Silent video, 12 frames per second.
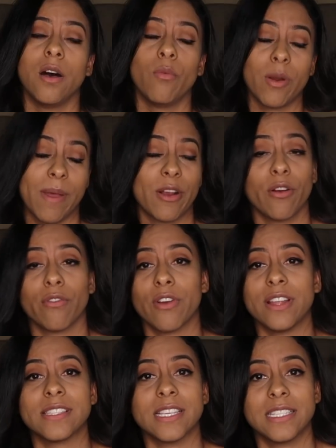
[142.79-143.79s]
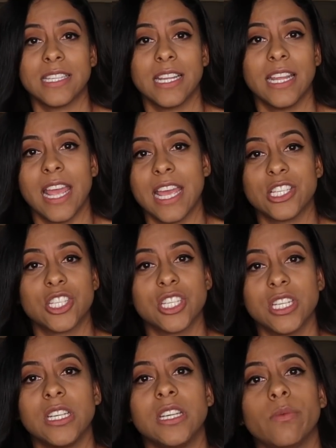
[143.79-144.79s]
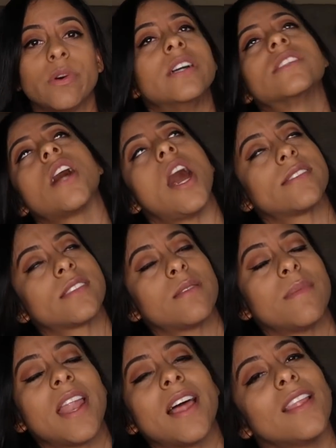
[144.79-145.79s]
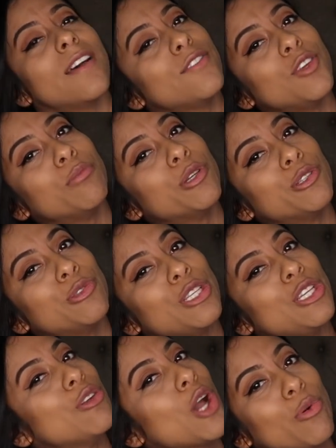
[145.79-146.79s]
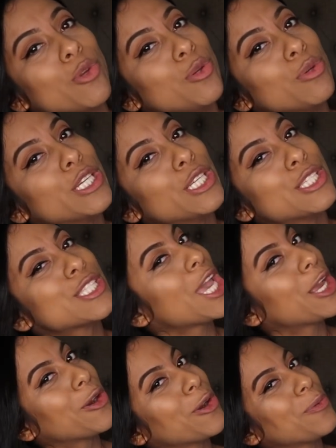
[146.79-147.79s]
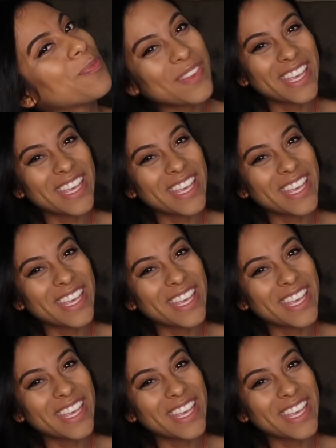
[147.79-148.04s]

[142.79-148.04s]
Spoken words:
one of my girlfriends that did it and she was awesome, and I love you, boo, and you know who you is. Hey girl.